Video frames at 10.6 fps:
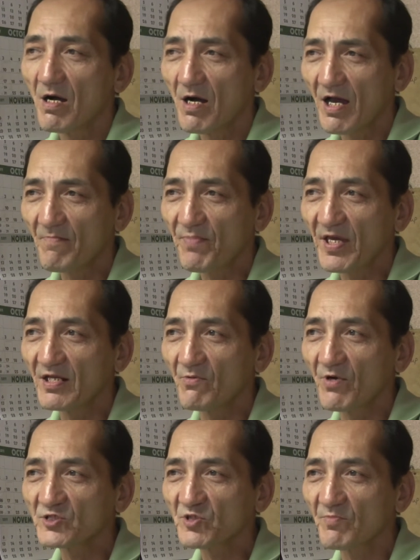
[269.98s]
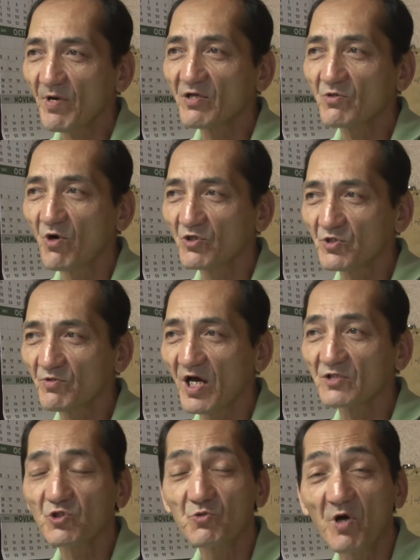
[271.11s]
I've been arrested probably close to
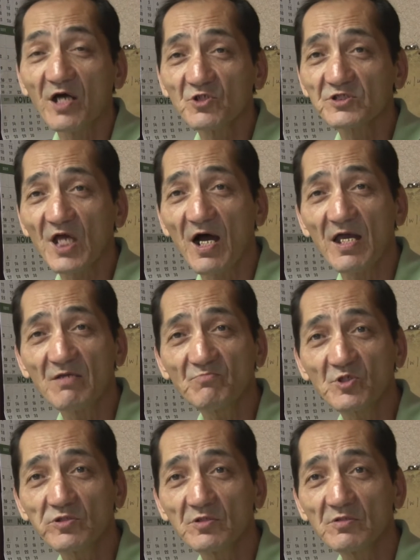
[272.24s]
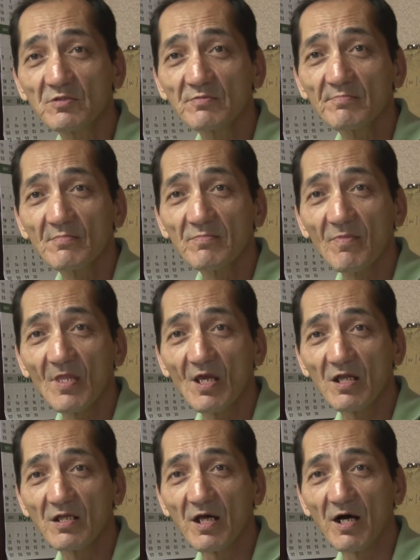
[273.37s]
around 200 times.
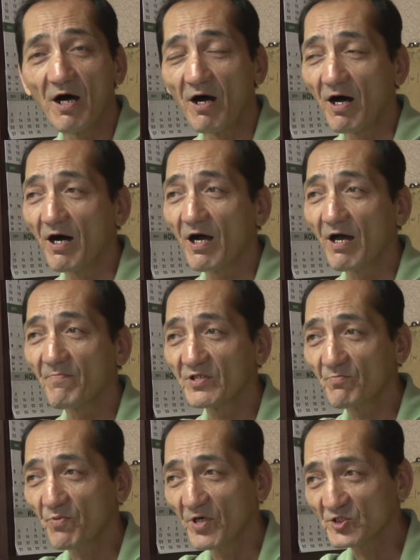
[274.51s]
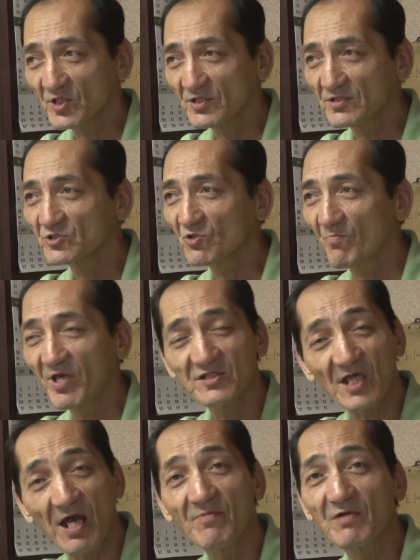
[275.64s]
And I've been to prison so many
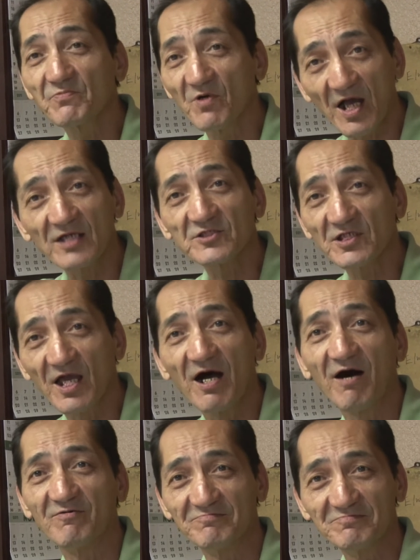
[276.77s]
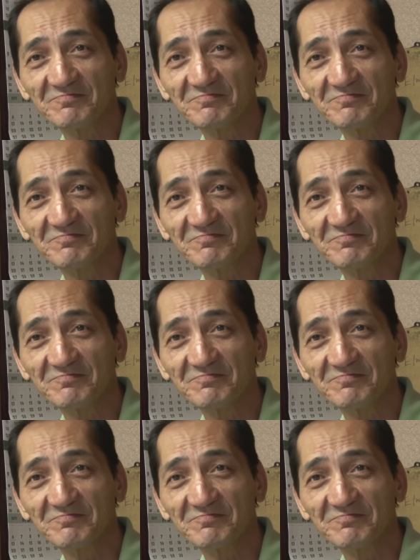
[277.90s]
times I forgot to count.